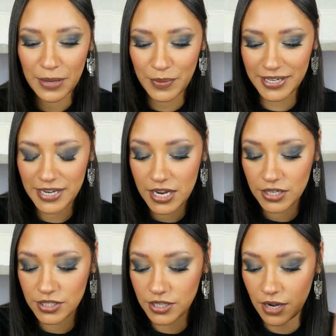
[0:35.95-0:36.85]
But
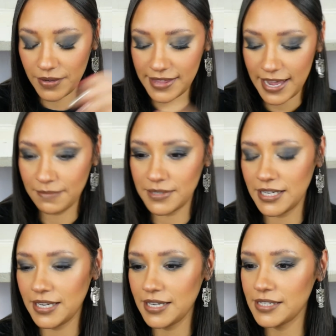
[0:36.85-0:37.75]
to start with
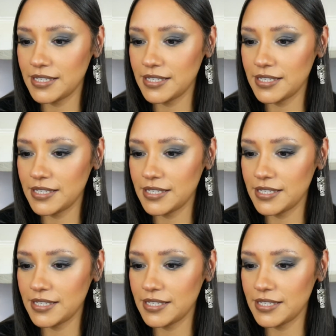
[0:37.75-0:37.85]
empties,